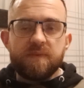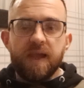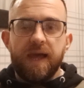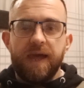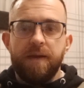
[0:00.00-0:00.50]

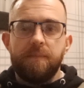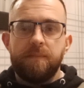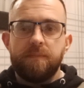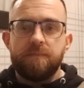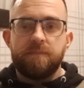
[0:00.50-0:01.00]

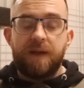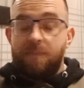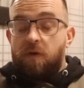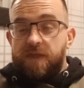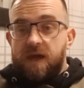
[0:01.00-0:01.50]
I'm
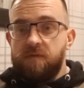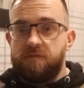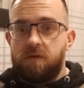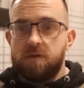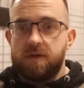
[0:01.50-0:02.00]
not there,
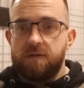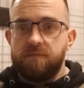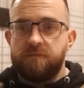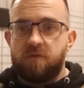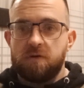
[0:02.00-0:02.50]

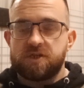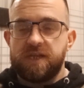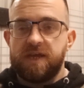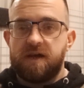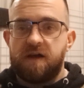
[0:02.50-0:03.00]
unfortunately.